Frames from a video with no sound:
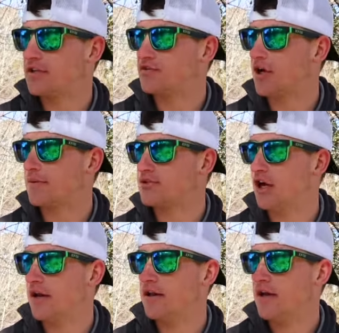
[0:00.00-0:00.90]
ate the drop
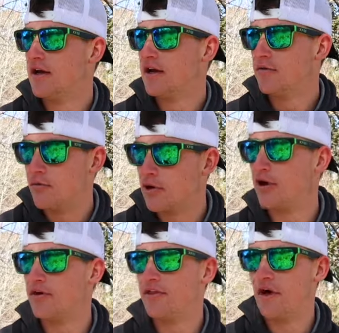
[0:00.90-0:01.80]
shot. One
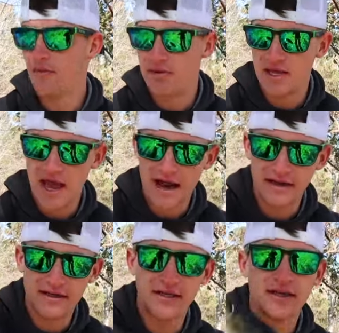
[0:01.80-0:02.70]
hard thump, he
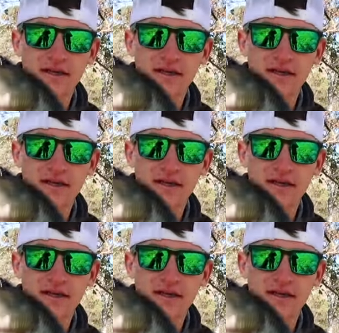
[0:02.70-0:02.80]
had it.